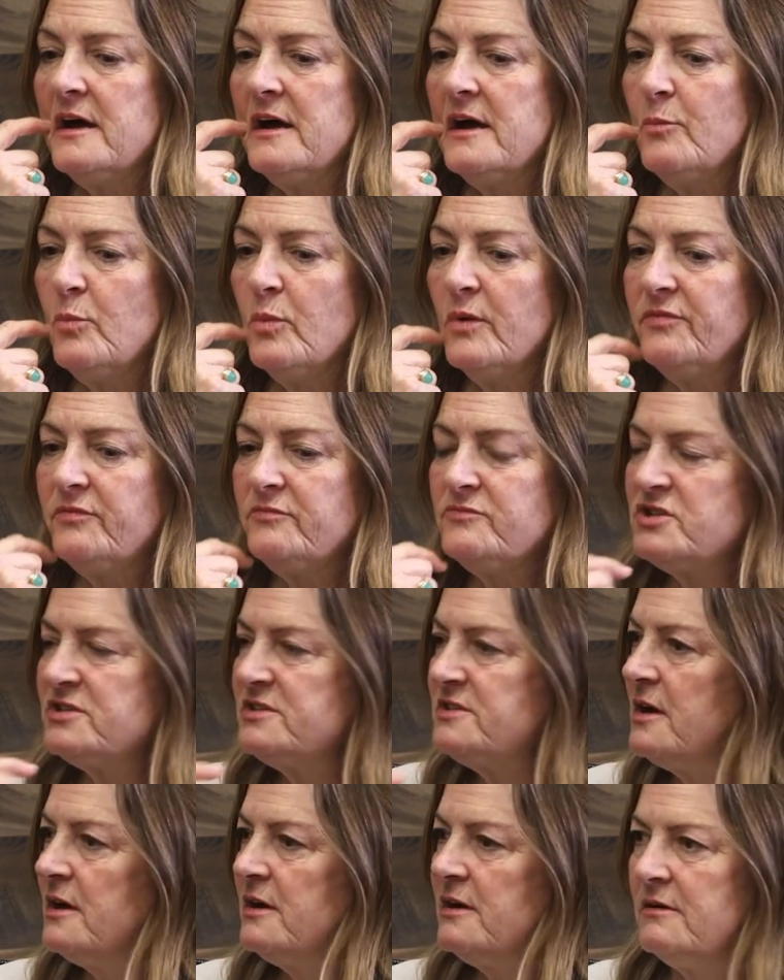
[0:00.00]
with
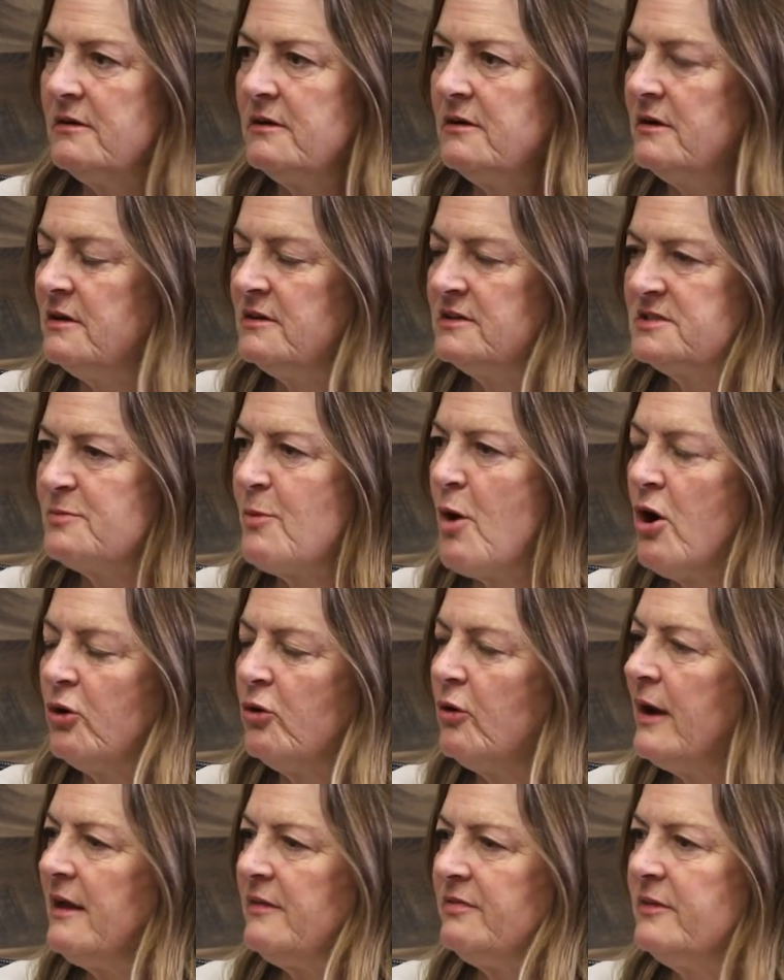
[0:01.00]
just a small
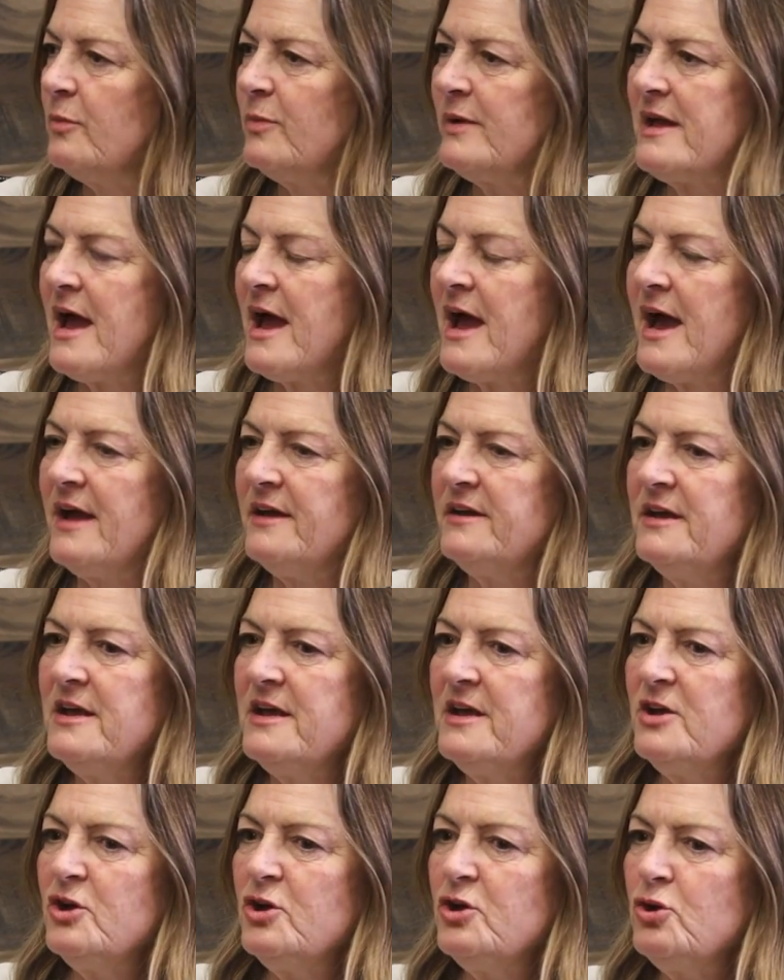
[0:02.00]
grant that we had,
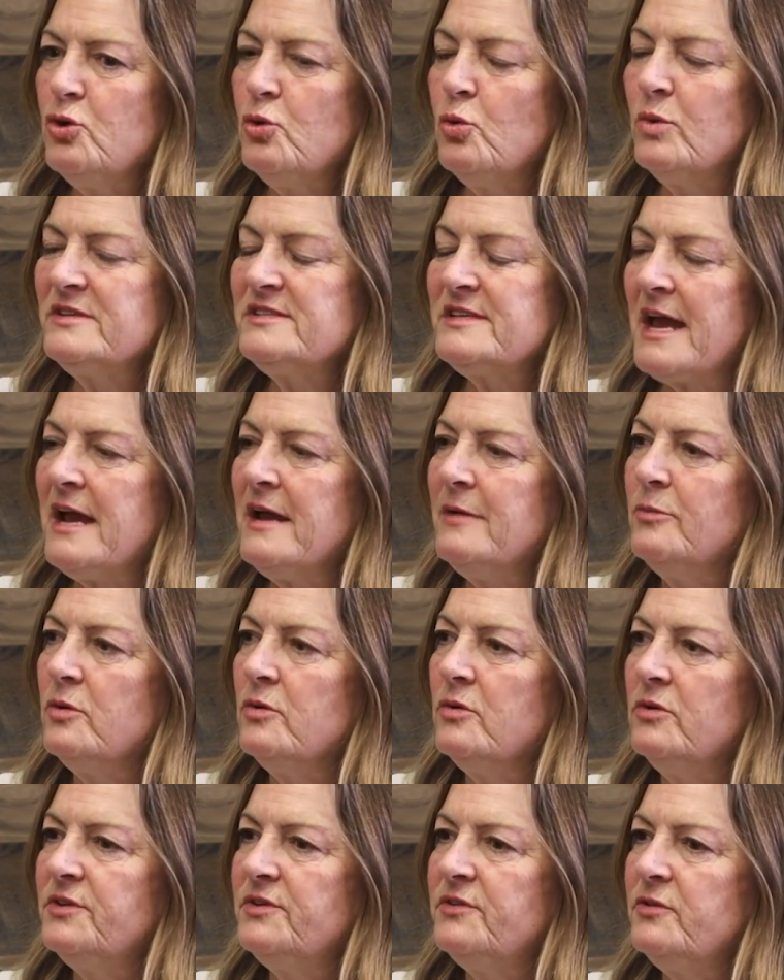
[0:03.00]
who was
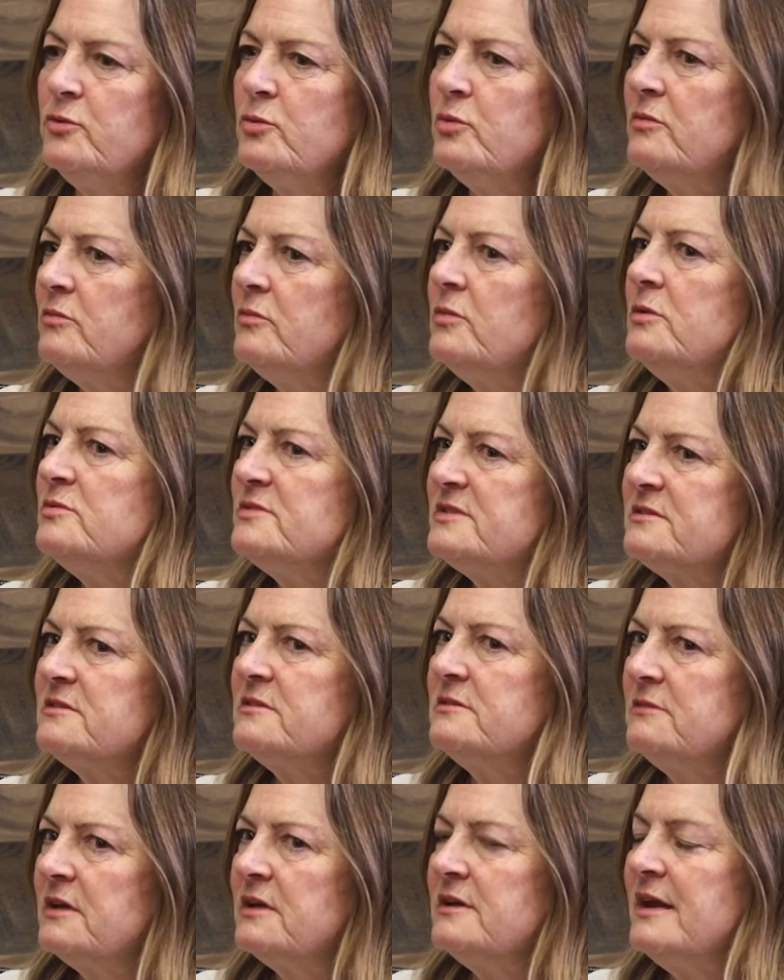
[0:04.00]

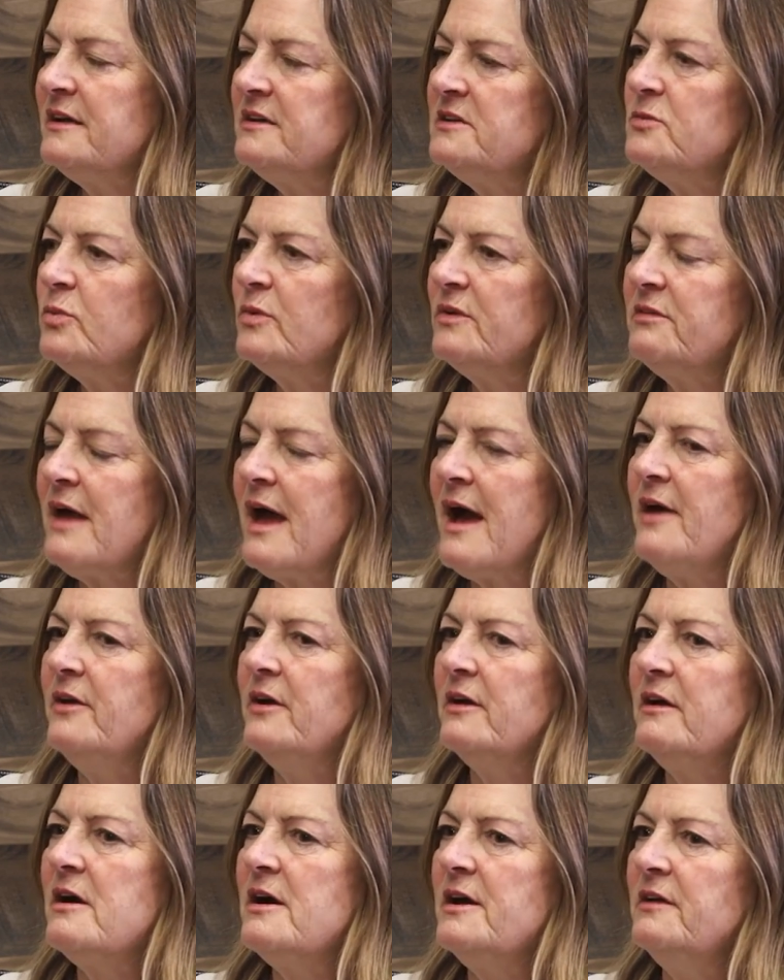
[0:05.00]
connected with how
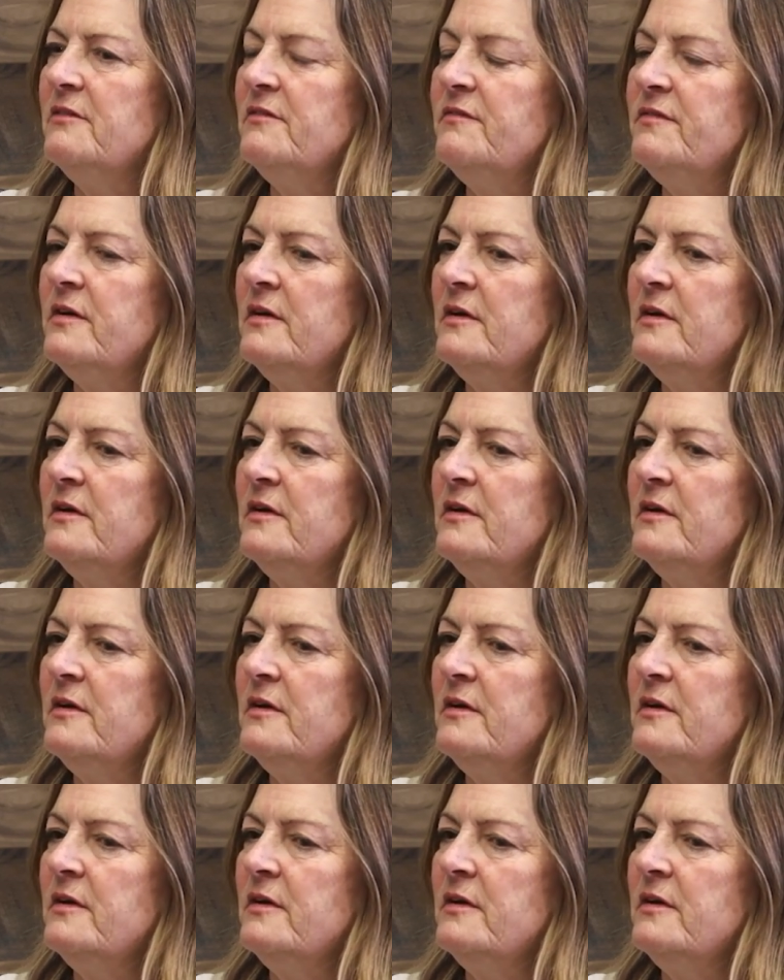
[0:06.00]
to kind of